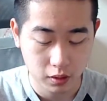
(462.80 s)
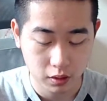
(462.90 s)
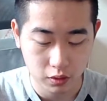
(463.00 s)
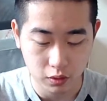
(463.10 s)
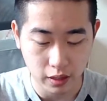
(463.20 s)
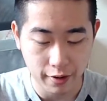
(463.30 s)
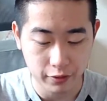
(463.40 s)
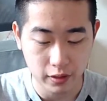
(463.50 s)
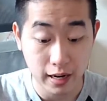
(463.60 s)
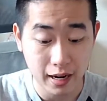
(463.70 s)
So
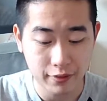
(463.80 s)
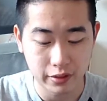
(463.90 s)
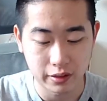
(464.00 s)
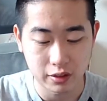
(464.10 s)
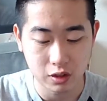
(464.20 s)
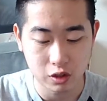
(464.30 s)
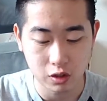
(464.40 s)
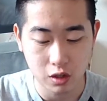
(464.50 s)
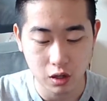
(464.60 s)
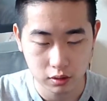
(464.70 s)
after having such a
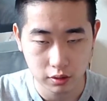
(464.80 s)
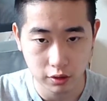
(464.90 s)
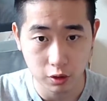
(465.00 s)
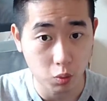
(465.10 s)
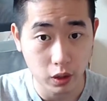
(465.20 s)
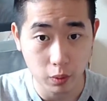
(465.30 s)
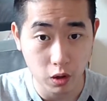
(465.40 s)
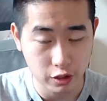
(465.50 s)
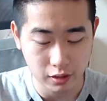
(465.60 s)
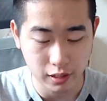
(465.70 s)
long, one
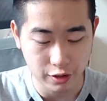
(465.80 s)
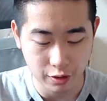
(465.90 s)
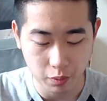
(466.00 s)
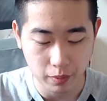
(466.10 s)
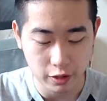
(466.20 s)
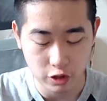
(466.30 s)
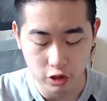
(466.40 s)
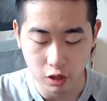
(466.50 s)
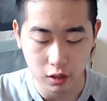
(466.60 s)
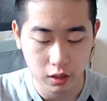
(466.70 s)
watch collection with my
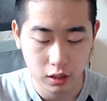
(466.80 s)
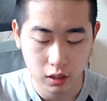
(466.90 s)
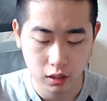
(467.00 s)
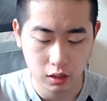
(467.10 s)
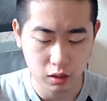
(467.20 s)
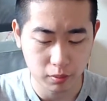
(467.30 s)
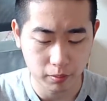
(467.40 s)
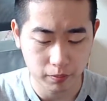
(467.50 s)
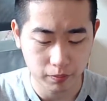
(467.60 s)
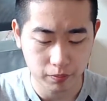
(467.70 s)
G-Shock,
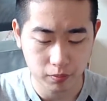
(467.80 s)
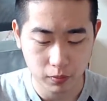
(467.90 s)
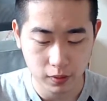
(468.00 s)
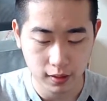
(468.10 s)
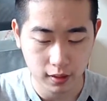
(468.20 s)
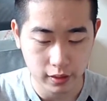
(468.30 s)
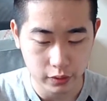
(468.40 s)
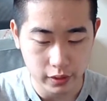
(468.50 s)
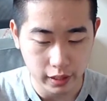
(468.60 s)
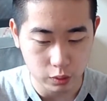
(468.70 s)
I
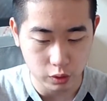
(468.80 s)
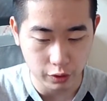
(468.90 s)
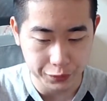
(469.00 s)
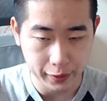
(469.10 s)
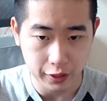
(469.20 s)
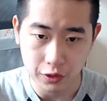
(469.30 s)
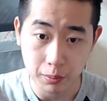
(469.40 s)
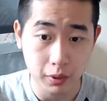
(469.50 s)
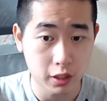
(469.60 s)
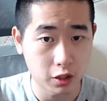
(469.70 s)
decided to start spending
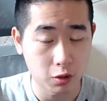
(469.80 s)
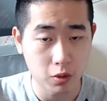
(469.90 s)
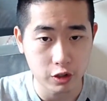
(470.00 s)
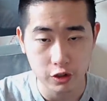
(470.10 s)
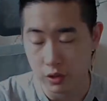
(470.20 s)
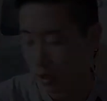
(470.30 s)
some money on the watches.